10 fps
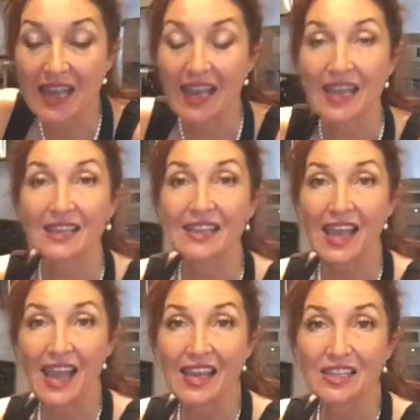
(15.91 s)
In
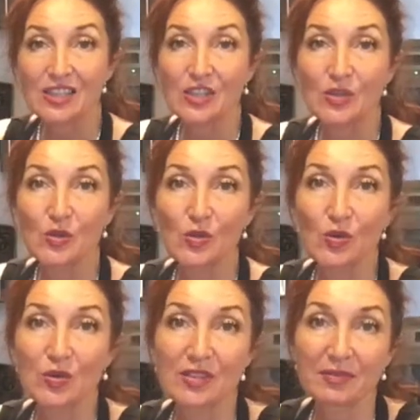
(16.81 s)
case
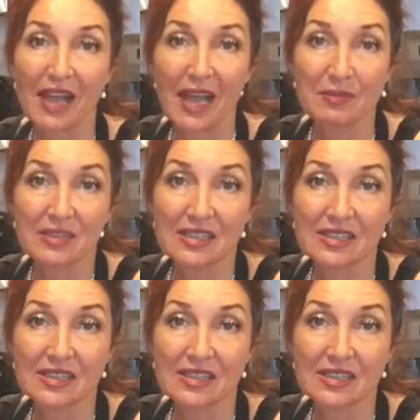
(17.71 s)
you sometimes